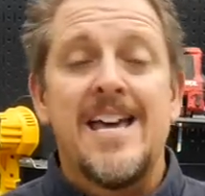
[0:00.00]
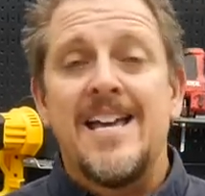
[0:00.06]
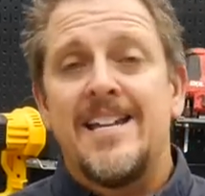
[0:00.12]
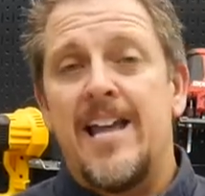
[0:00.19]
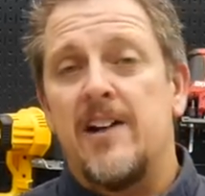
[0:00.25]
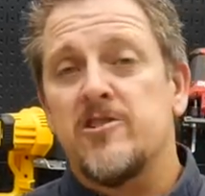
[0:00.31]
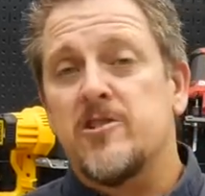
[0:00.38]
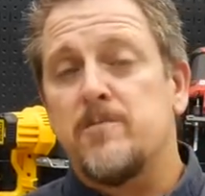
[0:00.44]

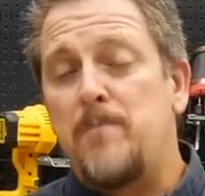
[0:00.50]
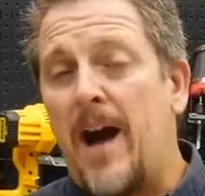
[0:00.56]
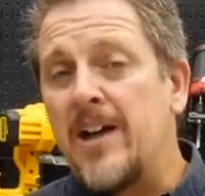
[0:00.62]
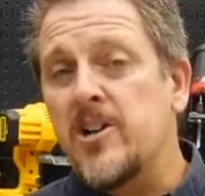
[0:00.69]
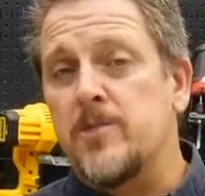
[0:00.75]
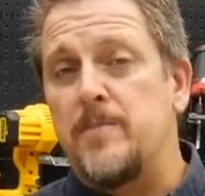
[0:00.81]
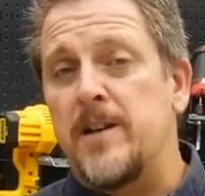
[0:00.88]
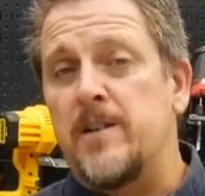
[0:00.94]
Now,
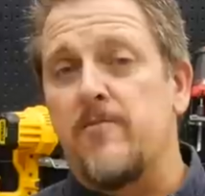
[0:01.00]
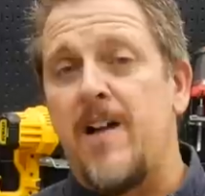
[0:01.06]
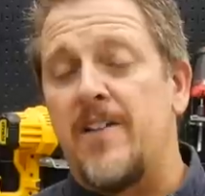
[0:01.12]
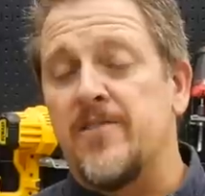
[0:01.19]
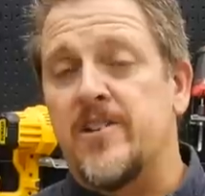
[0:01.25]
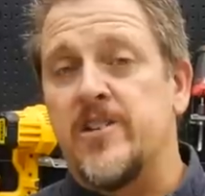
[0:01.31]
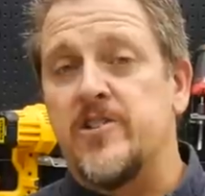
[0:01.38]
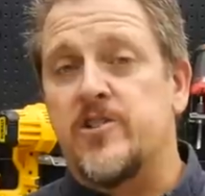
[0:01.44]
Spyder's been around
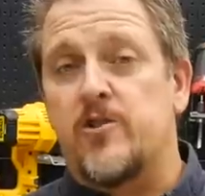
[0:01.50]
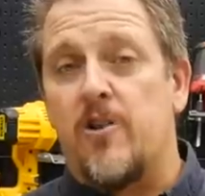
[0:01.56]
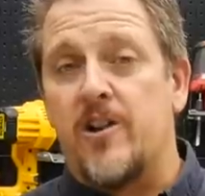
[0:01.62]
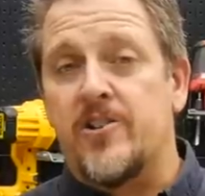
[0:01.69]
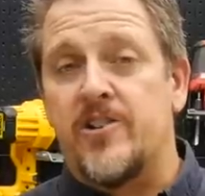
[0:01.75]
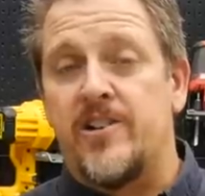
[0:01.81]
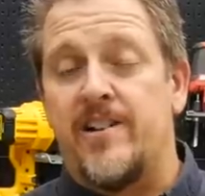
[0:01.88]
the construction